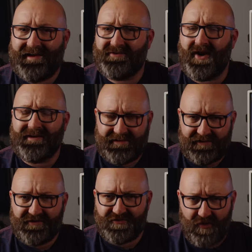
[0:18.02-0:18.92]
and
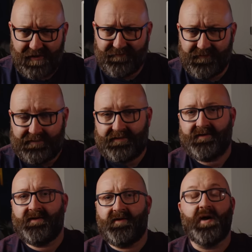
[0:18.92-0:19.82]
unending strife.
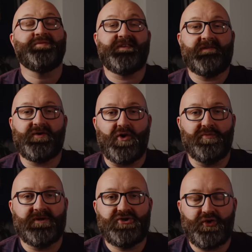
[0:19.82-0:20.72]
I'm Steve
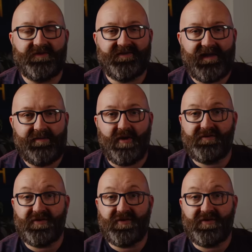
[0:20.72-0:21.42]
Coleman, joined today by